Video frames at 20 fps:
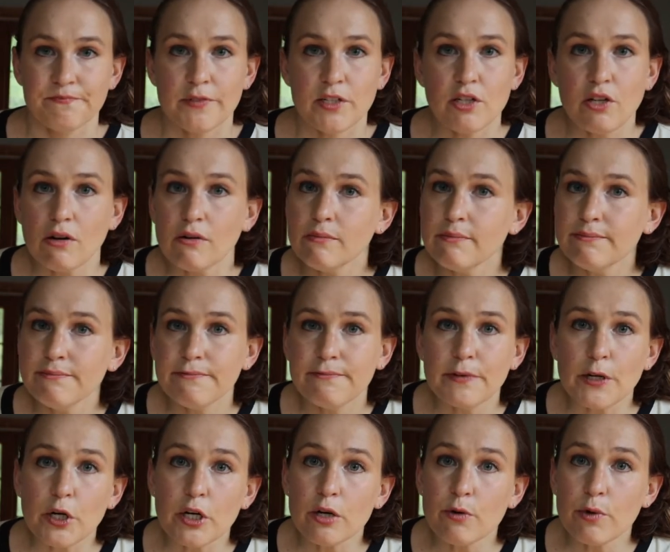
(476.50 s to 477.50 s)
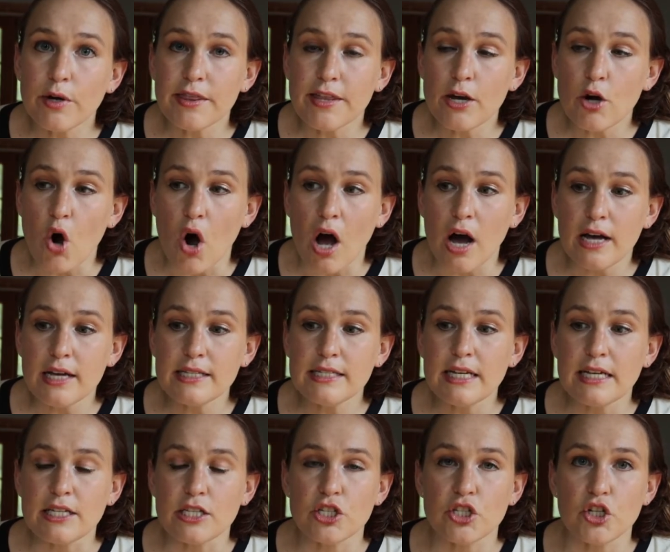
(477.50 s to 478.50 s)
you know, very worthy cause,
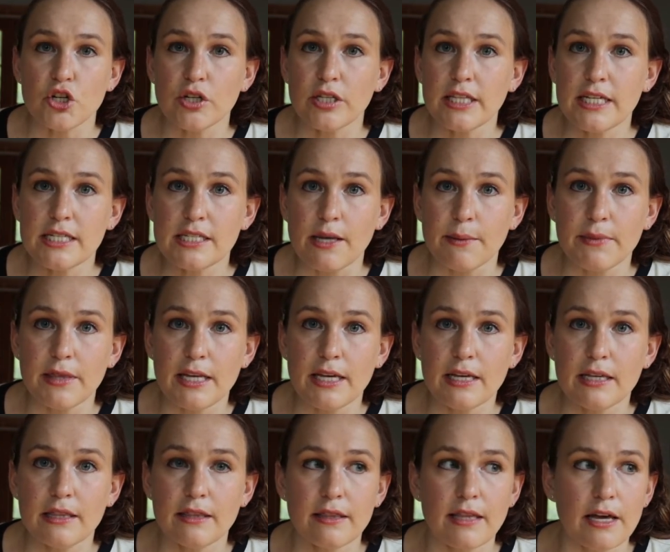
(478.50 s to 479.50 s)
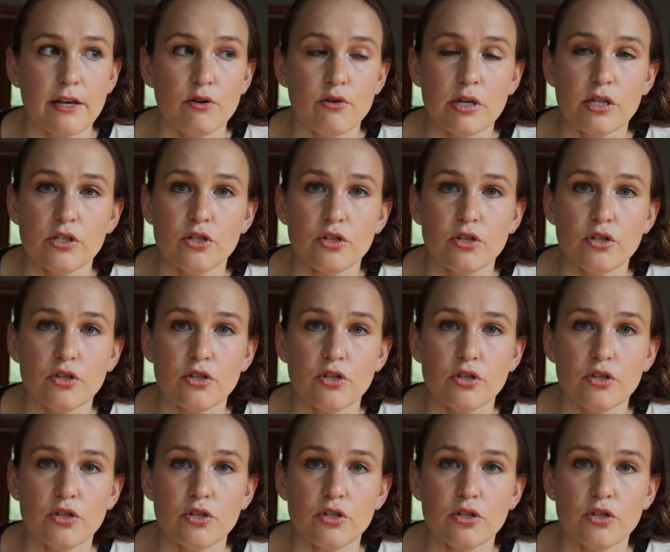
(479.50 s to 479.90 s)
and certainly something that you can